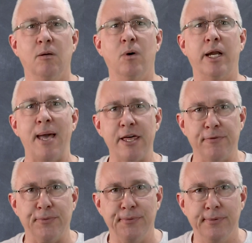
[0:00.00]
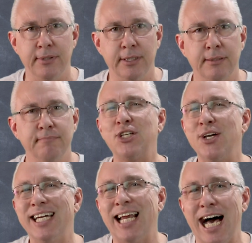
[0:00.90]
What a mouthful!
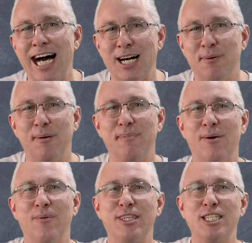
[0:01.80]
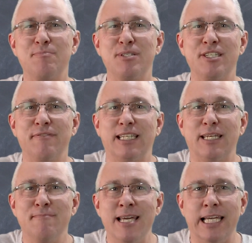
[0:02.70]
Don't get hung up about what this
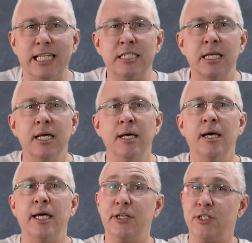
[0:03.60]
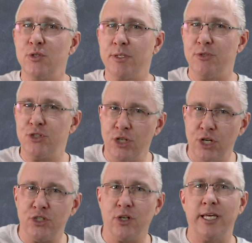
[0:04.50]
specifically means, and you can do some
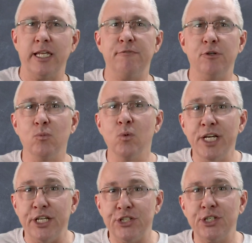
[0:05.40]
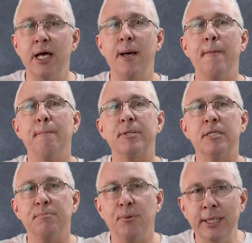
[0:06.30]
research on that if you wish.
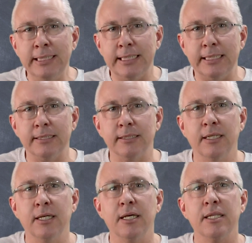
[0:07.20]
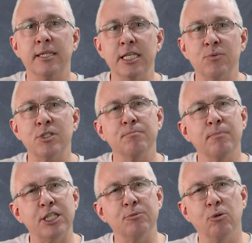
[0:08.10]
But the point is, this was
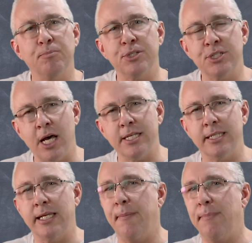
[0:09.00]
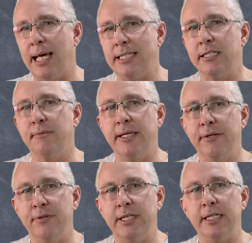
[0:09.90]
much more precise than our platinum
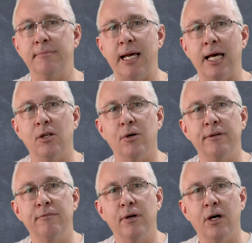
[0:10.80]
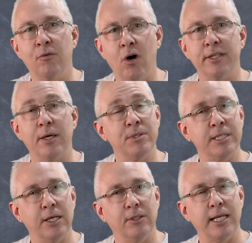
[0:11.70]
iridium alloy rod that
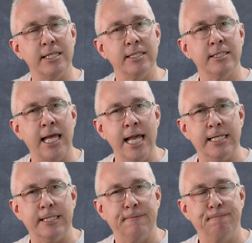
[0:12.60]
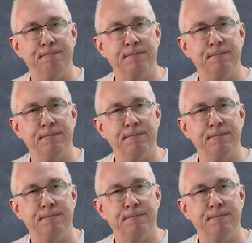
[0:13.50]
was held as a standard.